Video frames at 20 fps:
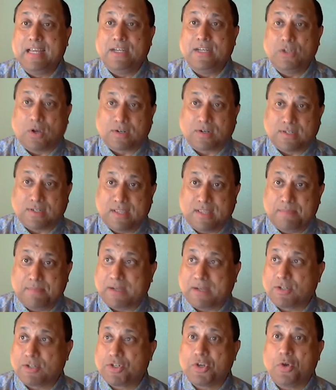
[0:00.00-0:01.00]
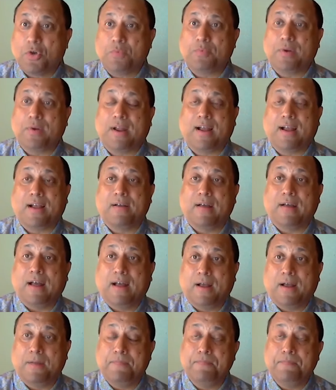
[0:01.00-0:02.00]
Dr. Deepak Chopra,
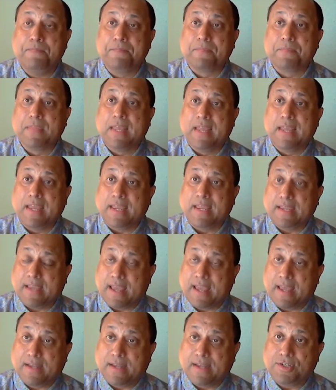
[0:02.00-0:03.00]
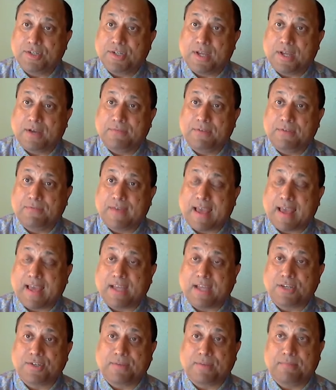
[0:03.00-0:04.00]
and we've
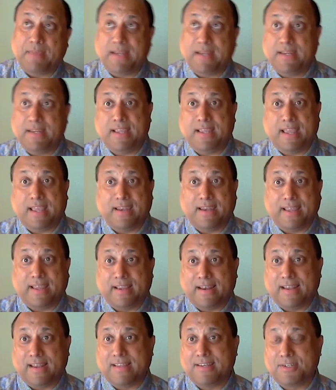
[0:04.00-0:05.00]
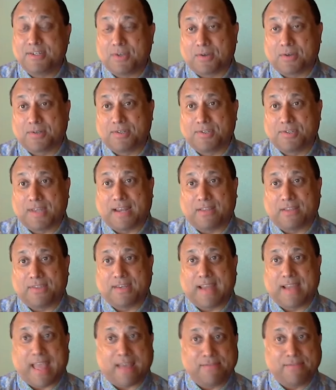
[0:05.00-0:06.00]
had many in England, Dr.
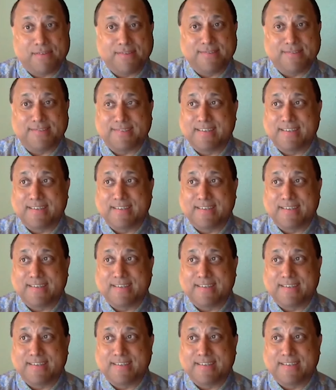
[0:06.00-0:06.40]
Jonathan Evans.